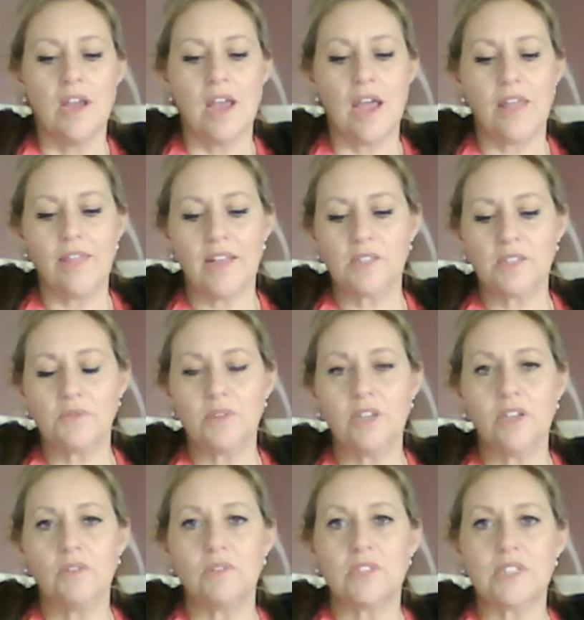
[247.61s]
And that's when
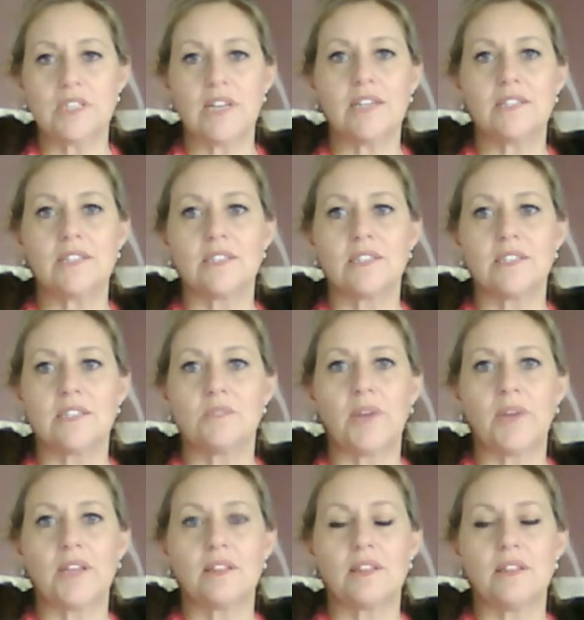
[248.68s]
you would start to
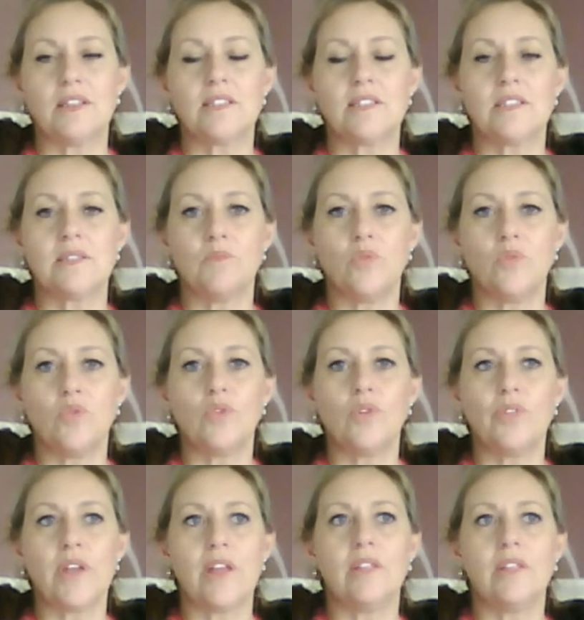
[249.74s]
suspect that this is more
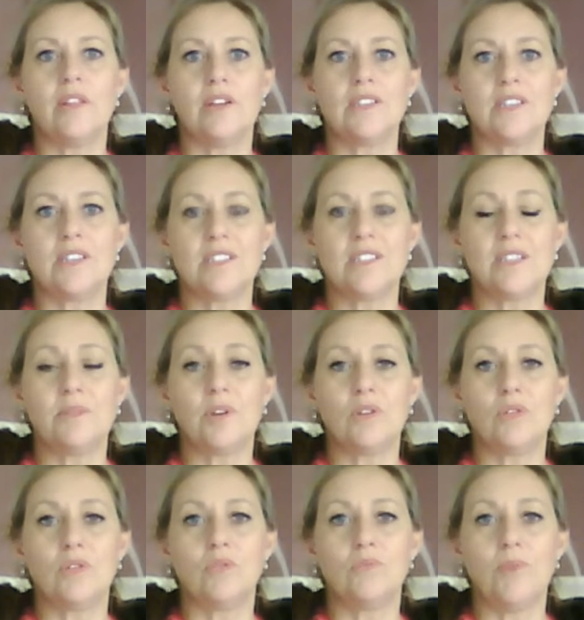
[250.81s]
than the, the
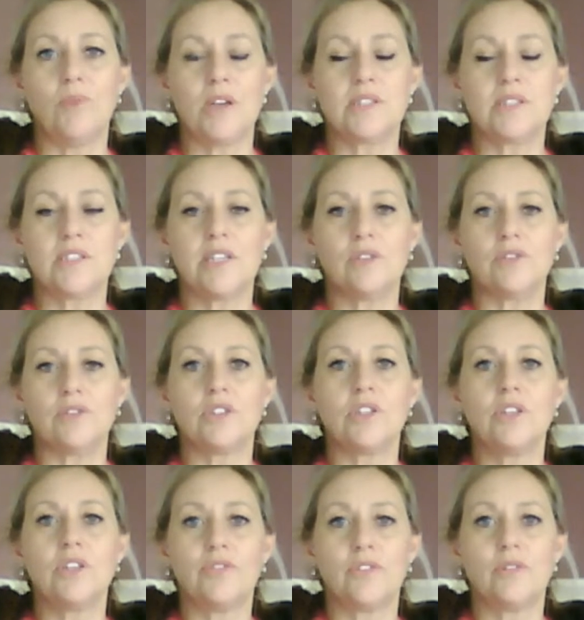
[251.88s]
typical postnatal
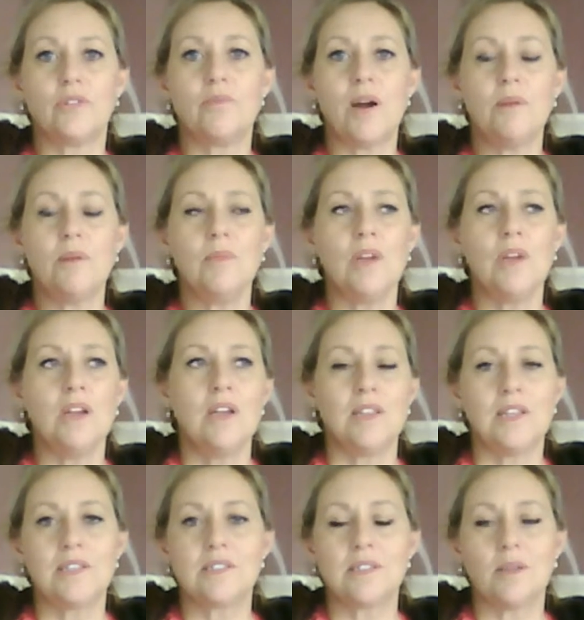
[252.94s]
journey for a mum
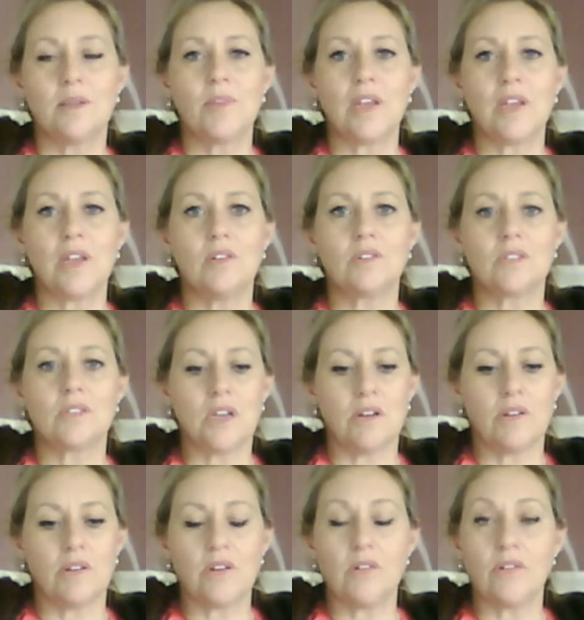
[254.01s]
there's something else
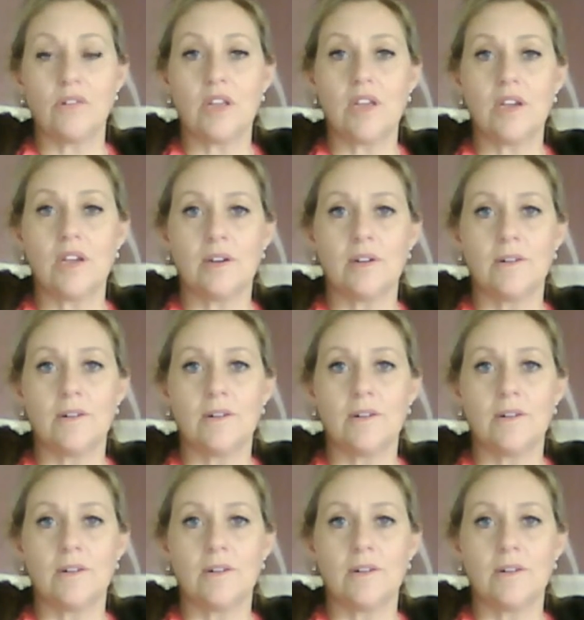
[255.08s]
going on here.